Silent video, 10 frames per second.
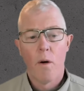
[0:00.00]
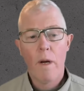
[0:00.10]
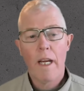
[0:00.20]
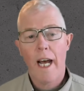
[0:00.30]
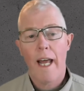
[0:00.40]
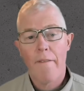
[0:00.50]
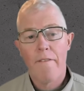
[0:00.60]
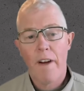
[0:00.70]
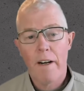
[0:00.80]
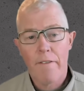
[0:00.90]
we got to
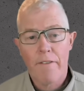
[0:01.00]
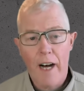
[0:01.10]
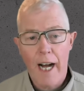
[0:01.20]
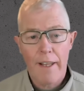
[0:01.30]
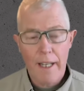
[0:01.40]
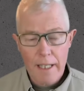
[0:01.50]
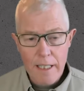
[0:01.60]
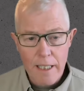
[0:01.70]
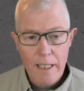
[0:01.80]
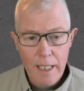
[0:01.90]
verify that
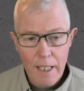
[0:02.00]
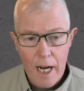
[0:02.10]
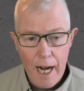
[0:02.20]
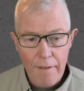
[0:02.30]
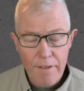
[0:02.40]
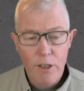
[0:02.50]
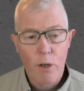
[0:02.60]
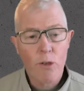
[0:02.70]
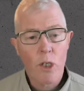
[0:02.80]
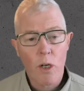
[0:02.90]
it's indeed off.
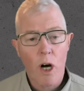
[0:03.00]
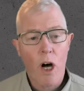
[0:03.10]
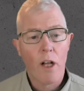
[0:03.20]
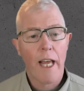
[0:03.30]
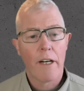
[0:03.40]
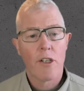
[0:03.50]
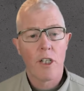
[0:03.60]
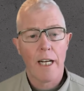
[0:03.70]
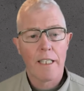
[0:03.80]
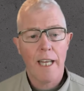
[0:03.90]
Those are all
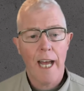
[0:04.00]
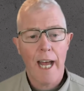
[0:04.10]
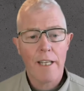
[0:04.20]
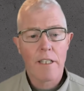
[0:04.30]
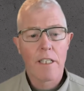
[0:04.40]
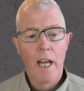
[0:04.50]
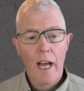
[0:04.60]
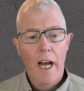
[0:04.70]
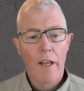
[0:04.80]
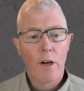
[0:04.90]
energized tasks,
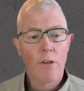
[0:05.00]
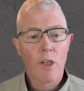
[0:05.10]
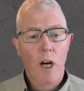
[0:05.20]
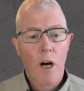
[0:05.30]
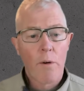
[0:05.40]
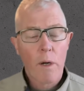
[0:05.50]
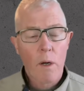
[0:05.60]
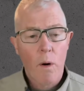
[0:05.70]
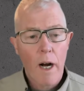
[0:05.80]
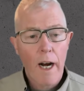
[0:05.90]
and those all
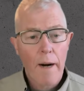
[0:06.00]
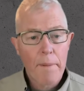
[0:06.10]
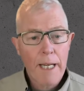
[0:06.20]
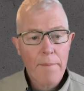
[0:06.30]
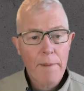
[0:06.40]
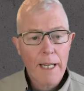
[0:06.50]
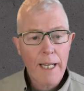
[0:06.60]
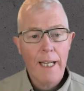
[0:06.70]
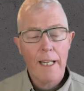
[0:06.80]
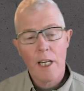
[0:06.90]
require
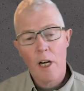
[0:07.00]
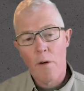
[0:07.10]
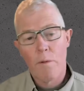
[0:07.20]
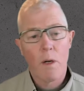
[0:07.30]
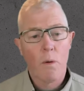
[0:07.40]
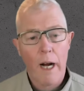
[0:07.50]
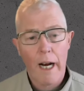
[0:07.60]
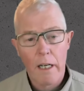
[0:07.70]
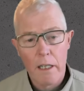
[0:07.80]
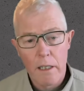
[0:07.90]
PPE, and they all
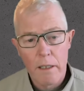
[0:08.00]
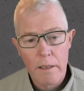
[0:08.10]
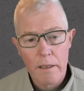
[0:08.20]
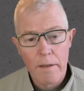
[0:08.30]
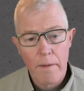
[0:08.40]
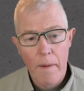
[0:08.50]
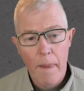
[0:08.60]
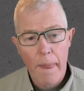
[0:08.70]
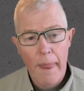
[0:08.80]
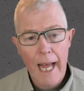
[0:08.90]
require
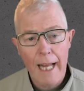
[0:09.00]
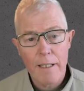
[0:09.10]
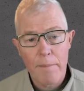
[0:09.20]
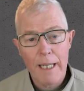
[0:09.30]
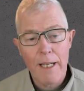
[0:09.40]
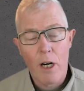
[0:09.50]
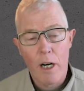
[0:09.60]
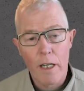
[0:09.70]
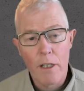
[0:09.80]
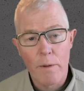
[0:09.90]
that to be
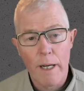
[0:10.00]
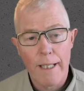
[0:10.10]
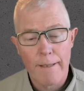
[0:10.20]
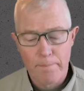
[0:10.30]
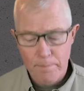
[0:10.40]
ARC rated.